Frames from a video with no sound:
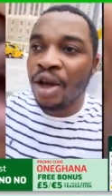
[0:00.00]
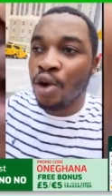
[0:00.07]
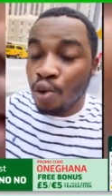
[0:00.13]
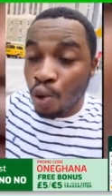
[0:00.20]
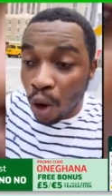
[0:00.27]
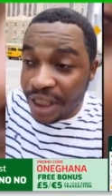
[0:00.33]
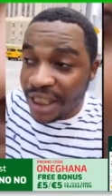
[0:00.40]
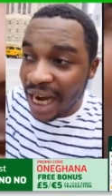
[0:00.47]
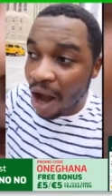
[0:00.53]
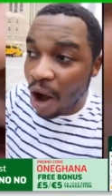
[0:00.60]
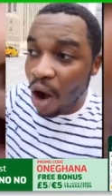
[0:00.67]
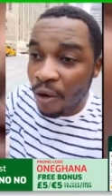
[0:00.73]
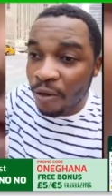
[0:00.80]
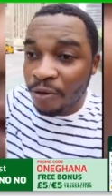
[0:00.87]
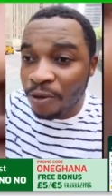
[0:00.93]
ko gira
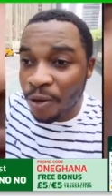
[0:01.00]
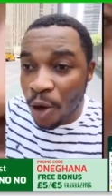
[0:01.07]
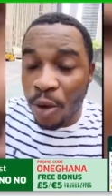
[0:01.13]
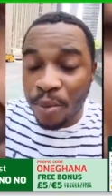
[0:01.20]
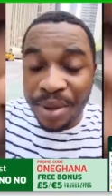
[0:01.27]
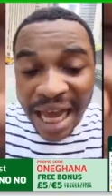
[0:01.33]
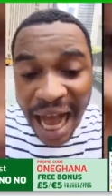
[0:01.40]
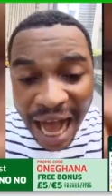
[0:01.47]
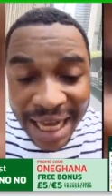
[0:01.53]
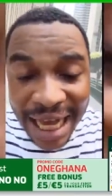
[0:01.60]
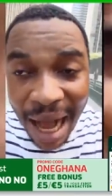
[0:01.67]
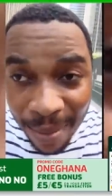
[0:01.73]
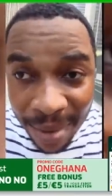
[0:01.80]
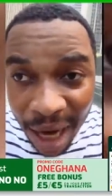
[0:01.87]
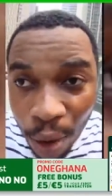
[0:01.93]
ho phone bi a
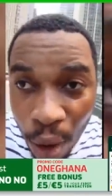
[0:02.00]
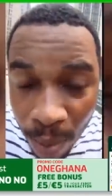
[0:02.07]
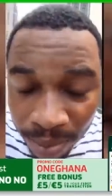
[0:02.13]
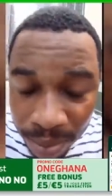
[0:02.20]
camera wo